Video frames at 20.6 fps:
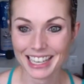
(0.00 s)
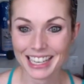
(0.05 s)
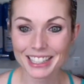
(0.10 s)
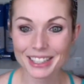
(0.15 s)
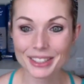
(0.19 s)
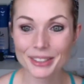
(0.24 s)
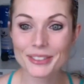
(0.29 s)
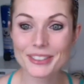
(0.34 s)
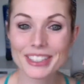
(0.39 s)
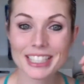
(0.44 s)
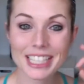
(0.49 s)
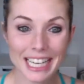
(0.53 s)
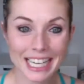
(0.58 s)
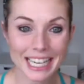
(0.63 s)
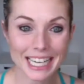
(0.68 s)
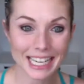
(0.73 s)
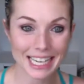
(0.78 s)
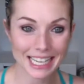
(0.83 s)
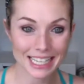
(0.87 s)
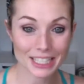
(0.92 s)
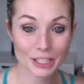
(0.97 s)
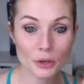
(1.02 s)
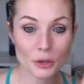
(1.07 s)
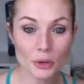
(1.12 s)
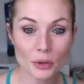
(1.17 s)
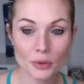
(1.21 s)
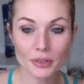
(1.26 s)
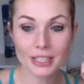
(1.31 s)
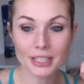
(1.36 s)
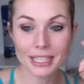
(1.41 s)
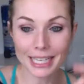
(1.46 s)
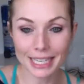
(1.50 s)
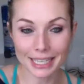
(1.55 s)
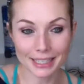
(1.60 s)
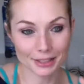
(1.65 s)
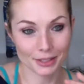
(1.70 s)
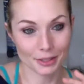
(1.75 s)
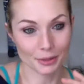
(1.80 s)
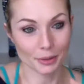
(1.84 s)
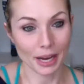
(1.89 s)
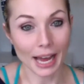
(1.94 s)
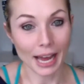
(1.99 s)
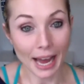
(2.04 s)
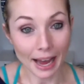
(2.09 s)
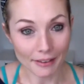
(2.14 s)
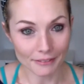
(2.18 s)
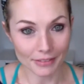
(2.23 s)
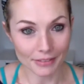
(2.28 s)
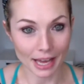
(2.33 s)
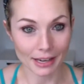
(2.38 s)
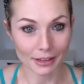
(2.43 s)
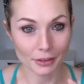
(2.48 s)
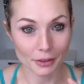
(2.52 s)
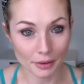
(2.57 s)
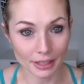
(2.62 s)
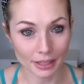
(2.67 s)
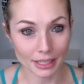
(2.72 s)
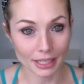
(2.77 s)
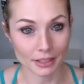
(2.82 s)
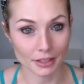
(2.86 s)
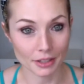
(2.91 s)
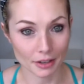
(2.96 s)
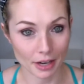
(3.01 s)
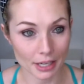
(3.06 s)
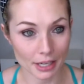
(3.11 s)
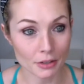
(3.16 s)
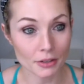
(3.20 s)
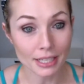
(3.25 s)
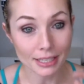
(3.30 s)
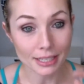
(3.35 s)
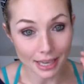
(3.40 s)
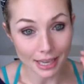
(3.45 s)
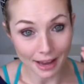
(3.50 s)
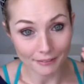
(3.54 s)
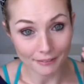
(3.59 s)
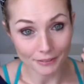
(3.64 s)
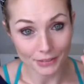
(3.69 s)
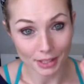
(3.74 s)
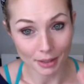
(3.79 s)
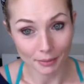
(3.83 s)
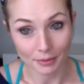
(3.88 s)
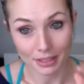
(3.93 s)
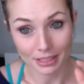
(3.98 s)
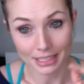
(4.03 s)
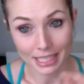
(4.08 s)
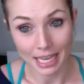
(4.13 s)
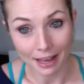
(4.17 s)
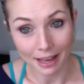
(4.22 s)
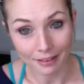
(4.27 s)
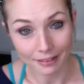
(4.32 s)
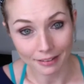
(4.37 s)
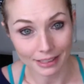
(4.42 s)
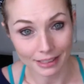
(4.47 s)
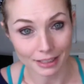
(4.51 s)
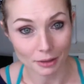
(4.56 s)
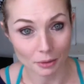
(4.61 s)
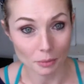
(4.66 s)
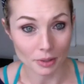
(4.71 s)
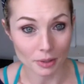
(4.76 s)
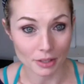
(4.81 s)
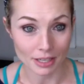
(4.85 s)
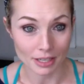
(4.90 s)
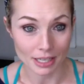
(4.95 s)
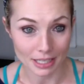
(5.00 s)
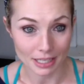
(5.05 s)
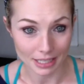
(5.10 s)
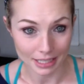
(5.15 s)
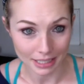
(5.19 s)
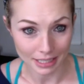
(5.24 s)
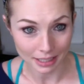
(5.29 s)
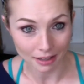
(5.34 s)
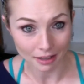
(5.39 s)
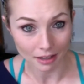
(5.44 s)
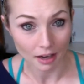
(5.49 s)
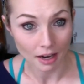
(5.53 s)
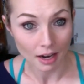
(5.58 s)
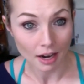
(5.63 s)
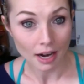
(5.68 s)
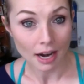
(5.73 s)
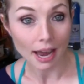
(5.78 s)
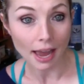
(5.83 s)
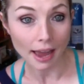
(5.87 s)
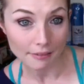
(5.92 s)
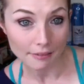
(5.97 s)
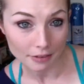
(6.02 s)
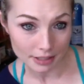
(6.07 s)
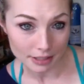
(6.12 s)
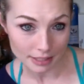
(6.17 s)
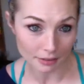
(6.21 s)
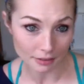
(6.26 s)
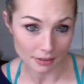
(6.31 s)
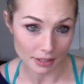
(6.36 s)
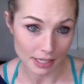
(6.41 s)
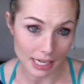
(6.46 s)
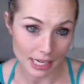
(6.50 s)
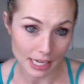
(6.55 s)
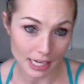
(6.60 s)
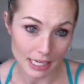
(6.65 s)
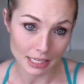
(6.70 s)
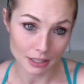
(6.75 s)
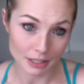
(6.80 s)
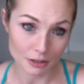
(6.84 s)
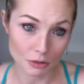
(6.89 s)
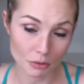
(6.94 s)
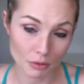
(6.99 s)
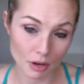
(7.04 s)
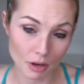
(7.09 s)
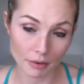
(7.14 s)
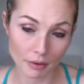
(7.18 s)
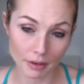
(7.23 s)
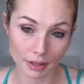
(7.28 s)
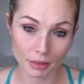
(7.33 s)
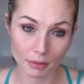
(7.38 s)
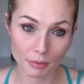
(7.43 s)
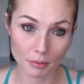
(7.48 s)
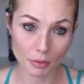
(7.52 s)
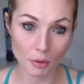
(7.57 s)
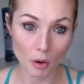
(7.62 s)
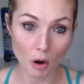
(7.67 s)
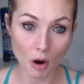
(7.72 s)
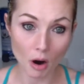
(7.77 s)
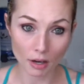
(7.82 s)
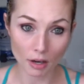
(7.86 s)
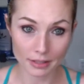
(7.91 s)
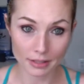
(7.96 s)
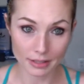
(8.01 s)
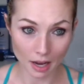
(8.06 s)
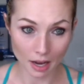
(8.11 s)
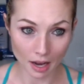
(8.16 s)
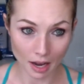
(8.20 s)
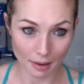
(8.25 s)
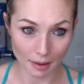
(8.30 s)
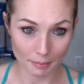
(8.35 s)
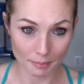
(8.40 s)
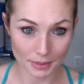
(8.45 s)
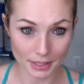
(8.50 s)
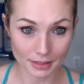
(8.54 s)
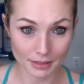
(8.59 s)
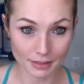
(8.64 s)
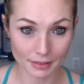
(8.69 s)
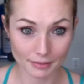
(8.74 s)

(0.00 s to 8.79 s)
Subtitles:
You need it. You need to have that going into your head. You need to have someone telling you what you need to hear every single day to get you going through the hard times.